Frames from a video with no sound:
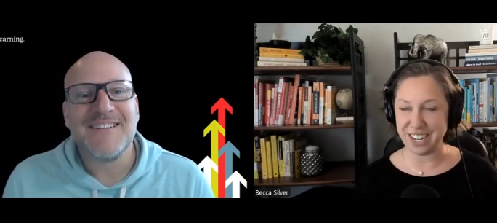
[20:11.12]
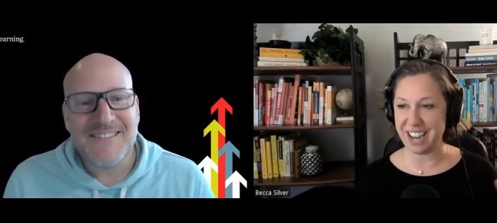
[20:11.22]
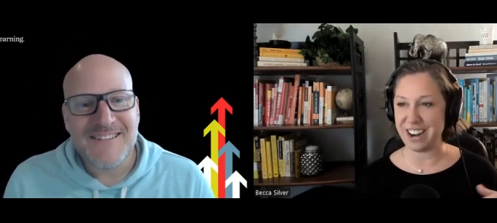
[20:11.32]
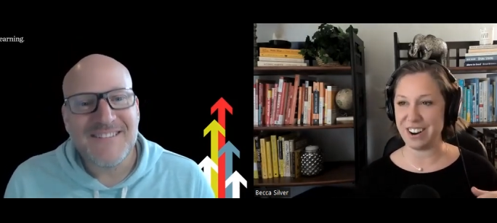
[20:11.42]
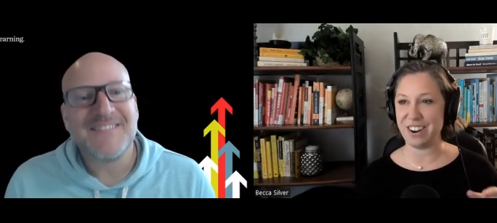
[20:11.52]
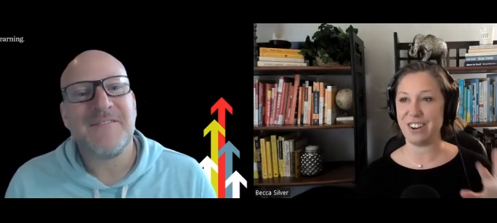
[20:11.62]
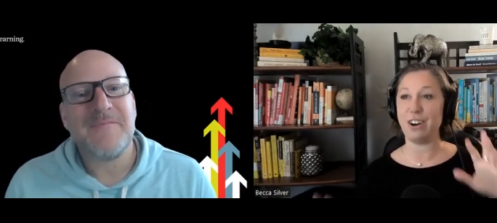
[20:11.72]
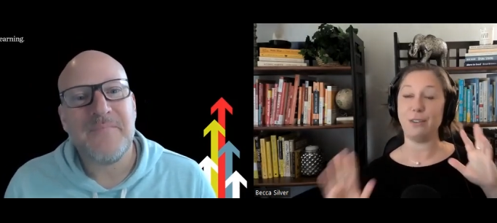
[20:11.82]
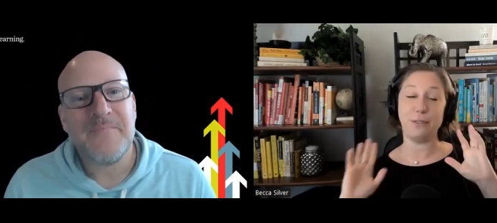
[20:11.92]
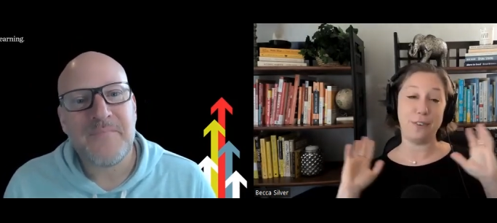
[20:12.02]

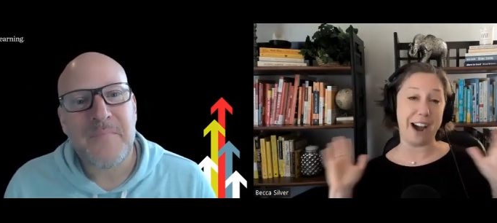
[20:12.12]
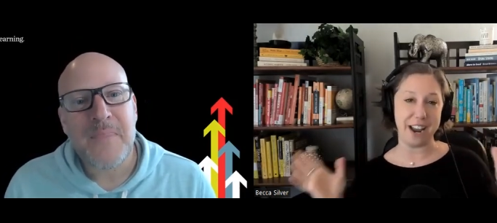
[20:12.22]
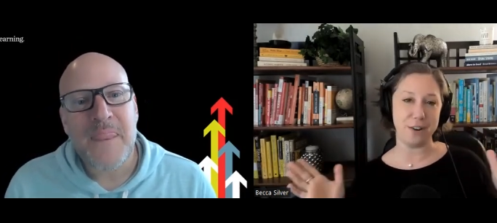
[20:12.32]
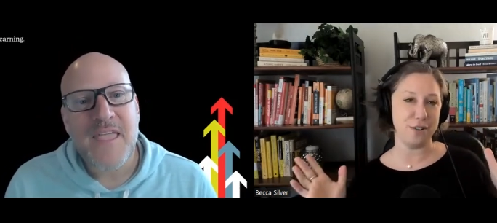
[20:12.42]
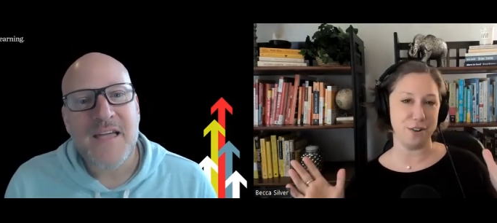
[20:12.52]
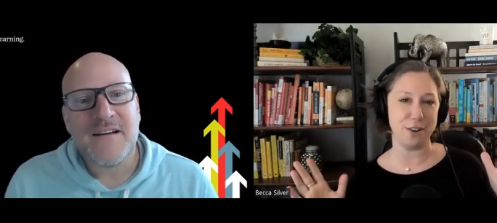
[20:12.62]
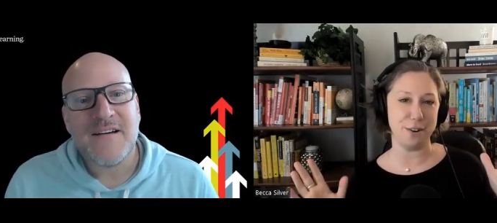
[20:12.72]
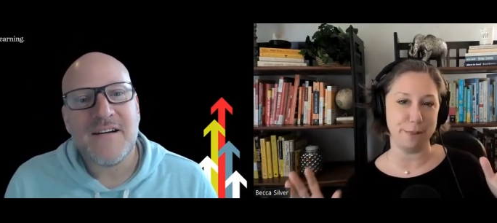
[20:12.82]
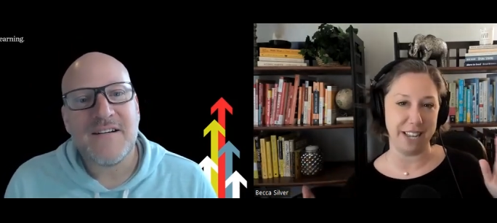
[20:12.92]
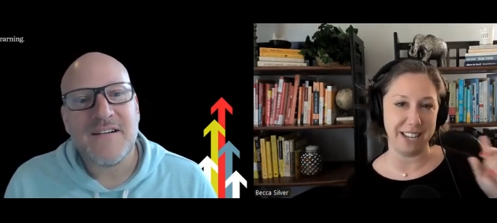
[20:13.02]
Speaker 1: educator called Fire Your
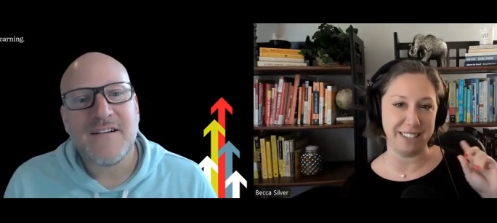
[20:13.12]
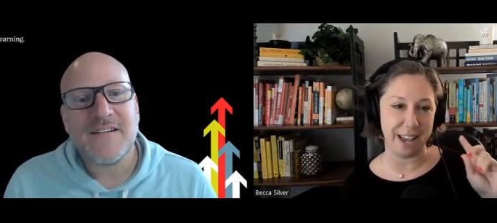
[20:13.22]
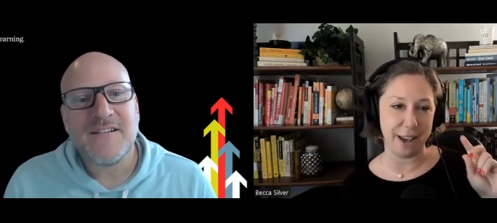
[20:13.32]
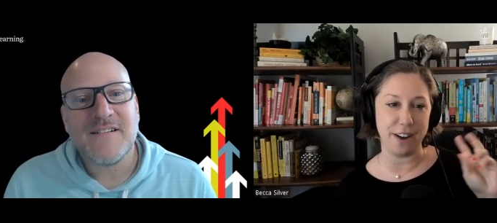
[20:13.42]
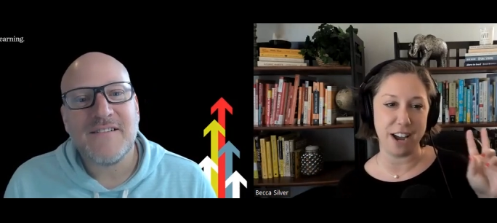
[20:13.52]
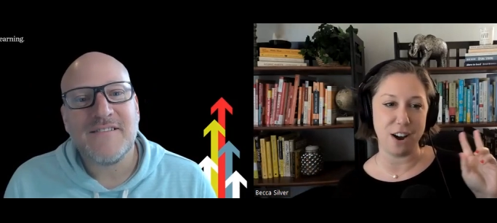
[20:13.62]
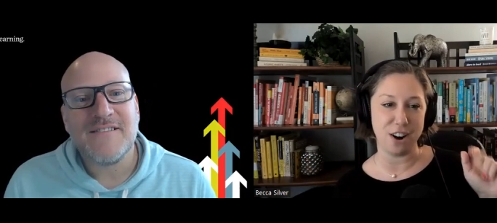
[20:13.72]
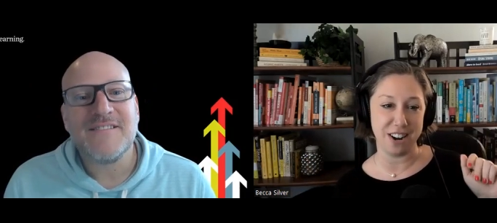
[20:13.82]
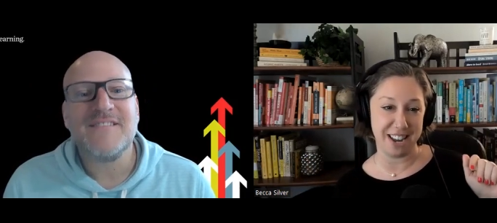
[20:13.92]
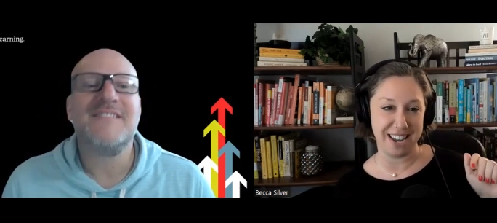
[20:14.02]
Complaints, F I
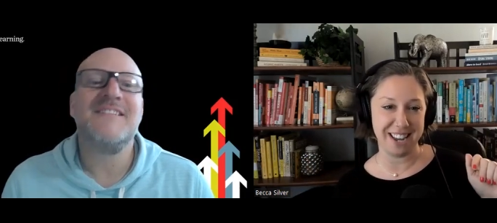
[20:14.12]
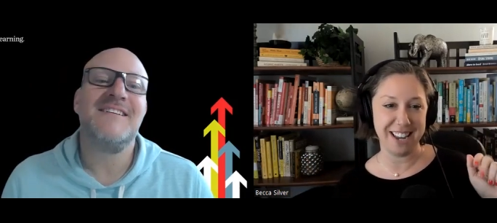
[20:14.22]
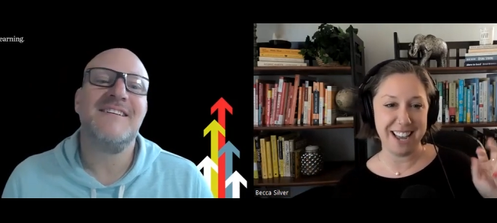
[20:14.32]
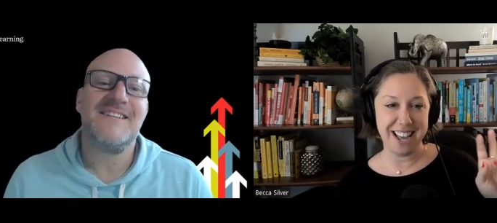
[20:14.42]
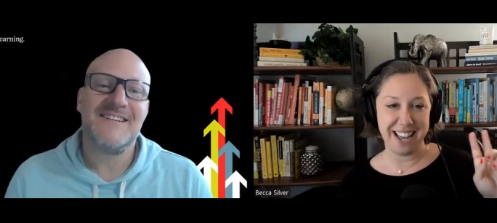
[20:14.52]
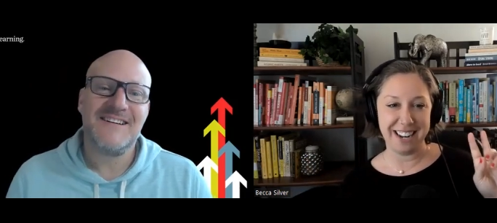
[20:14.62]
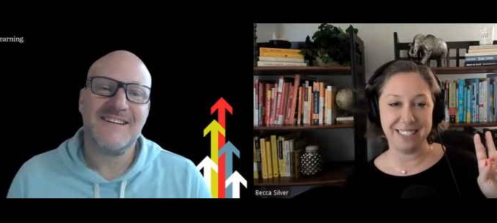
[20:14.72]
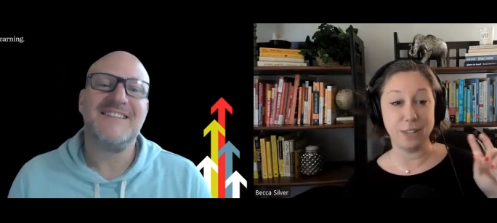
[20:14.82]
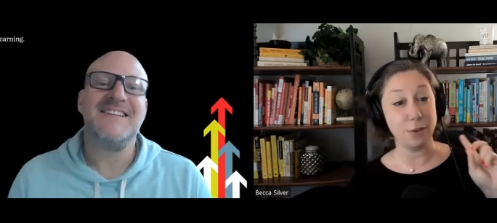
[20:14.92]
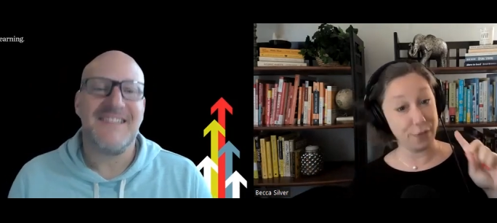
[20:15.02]
R E.
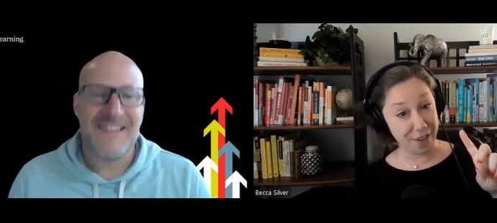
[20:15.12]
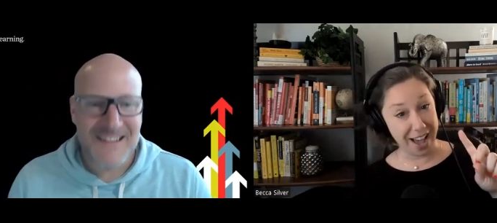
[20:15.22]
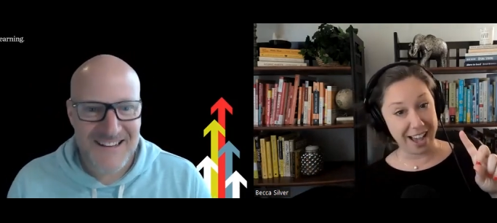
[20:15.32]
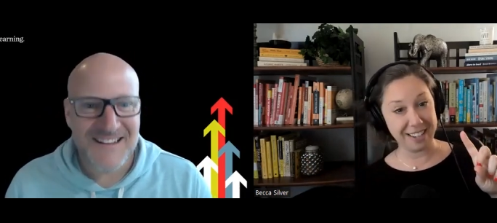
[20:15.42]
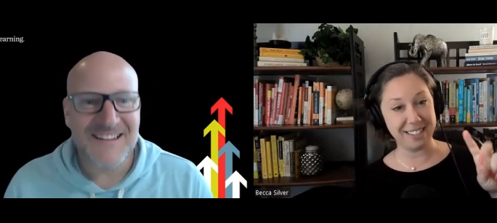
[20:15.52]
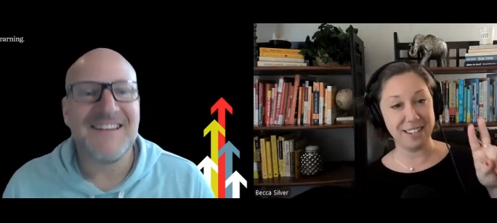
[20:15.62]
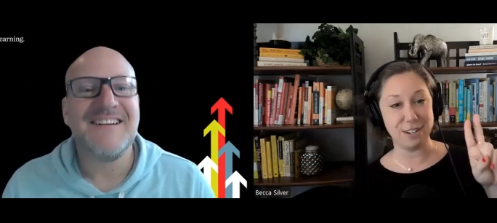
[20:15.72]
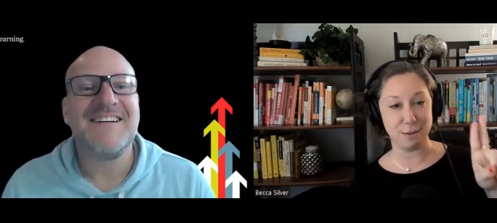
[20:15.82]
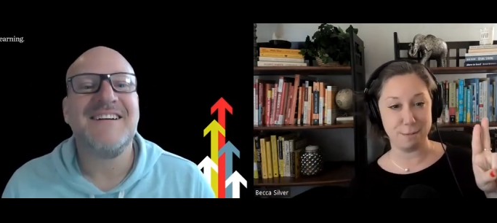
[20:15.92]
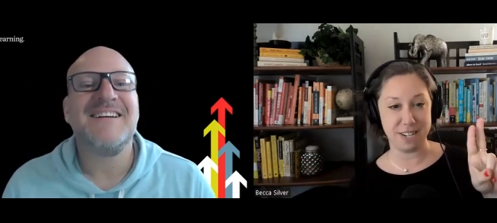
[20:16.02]
And it stands for
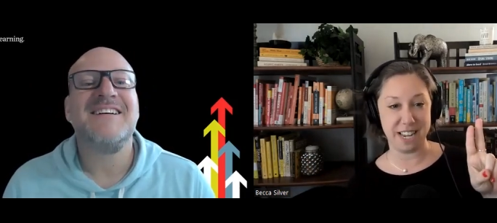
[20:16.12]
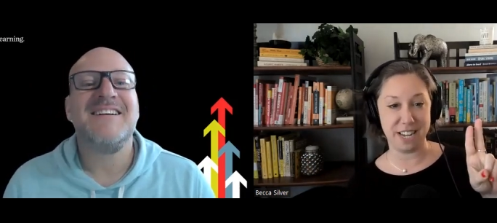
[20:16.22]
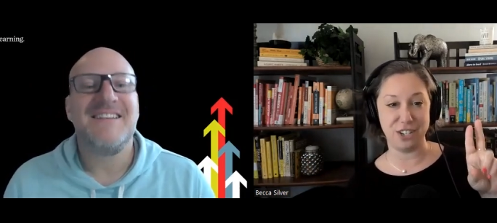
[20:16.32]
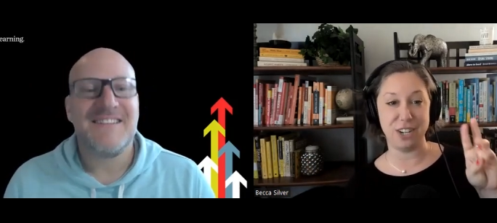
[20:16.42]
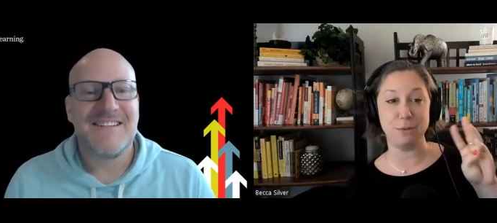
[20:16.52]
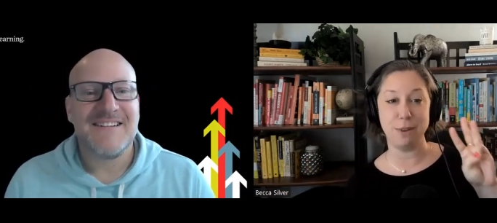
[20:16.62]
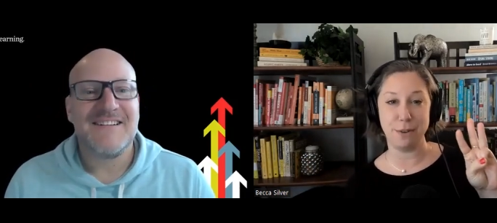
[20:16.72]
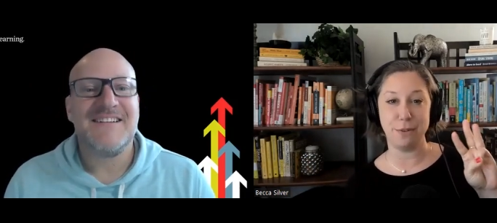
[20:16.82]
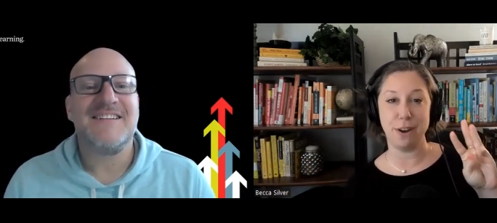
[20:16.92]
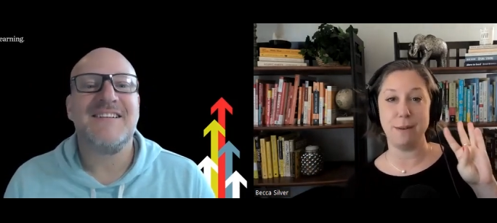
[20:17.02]
facts, interpretation,
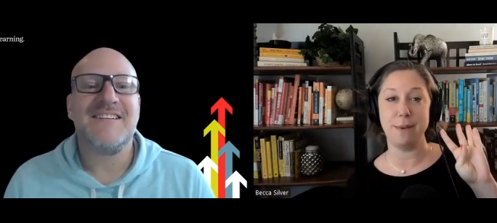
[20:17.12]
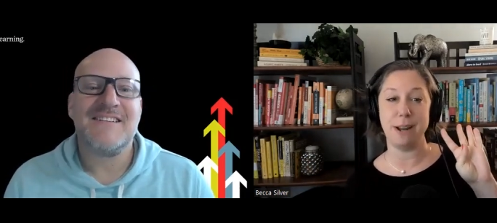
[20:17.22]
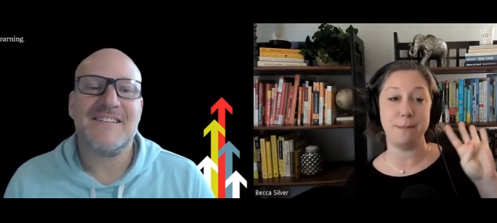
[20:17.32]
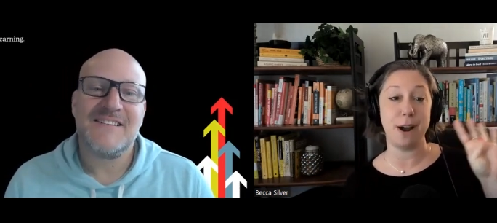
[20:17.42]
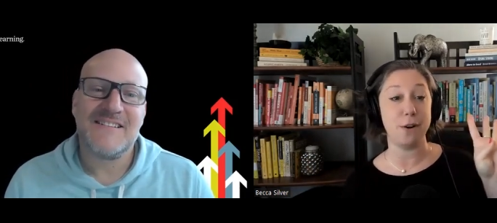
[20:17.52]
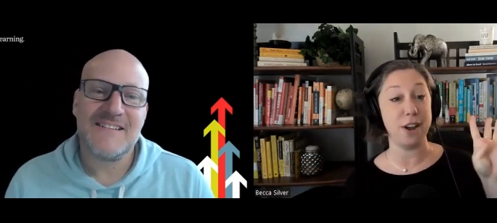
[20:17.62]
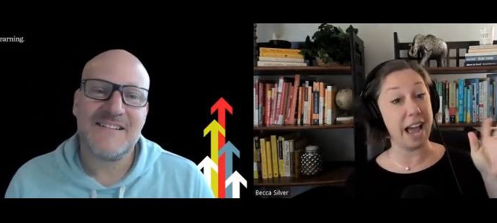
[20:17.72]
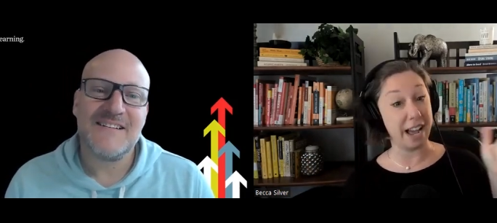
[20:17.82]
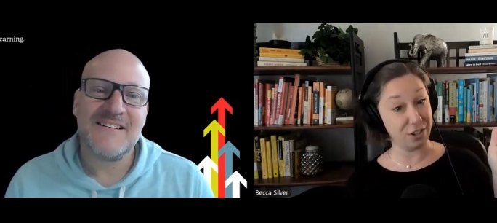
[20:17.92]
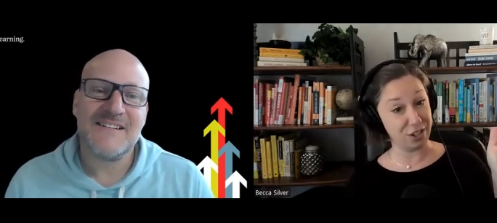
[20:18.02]
reframe, and
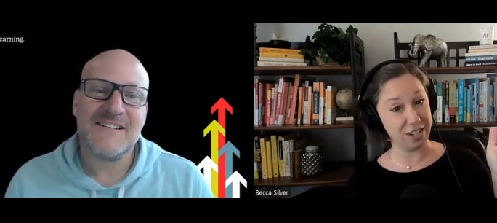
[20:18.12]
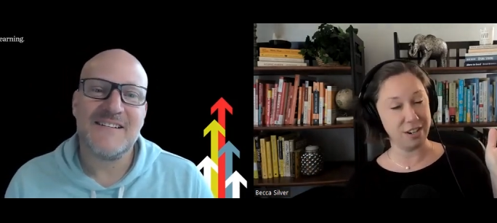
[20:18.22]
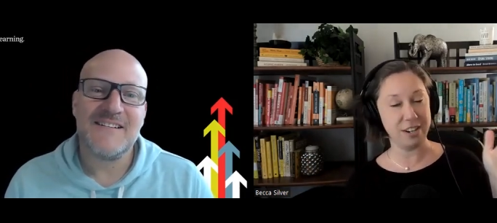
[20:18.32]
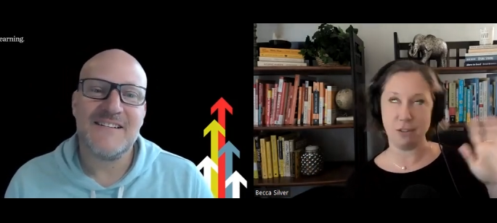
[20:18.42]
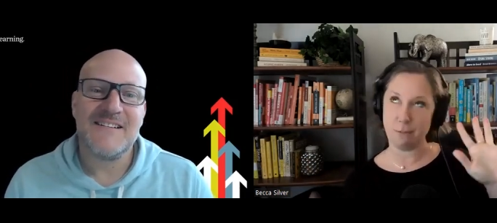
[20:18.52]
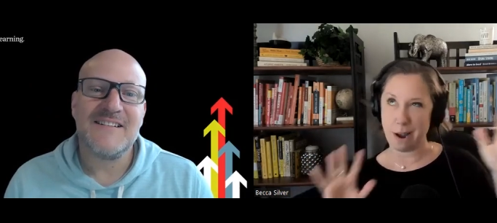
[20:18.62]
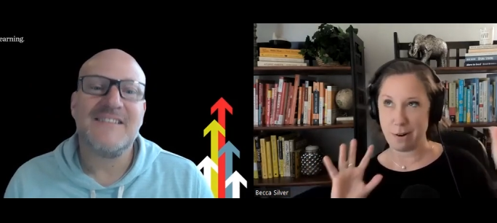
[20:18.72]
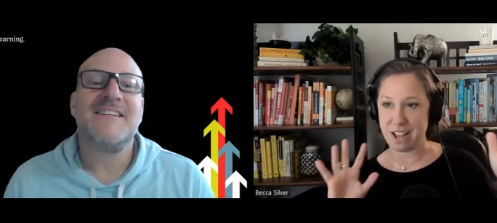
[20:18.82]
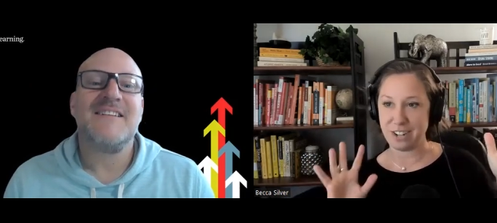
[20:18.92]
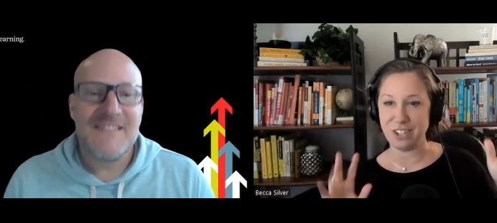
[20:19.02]
empowering action or
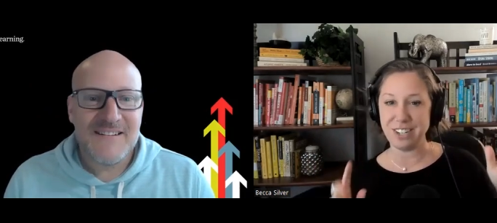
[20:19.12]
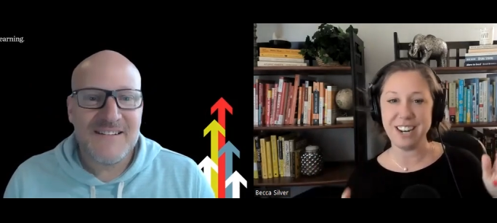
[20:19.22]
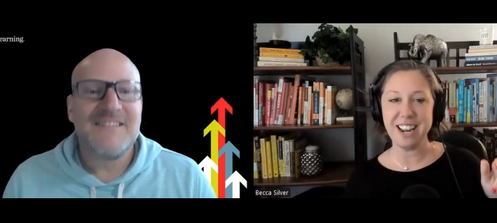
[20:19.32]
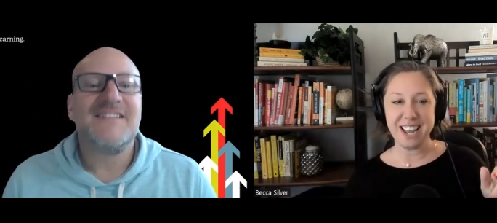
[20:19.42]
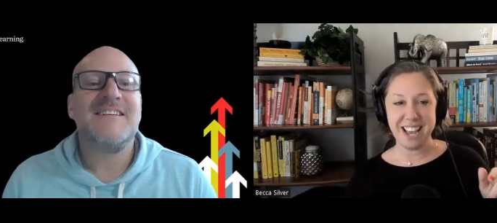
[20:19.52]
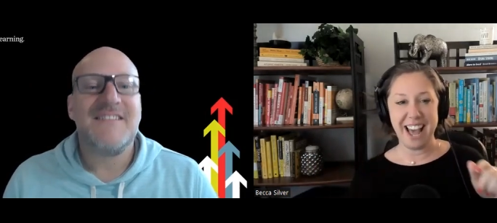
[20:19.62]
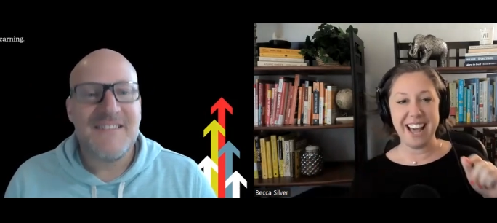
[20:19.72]
empowered action.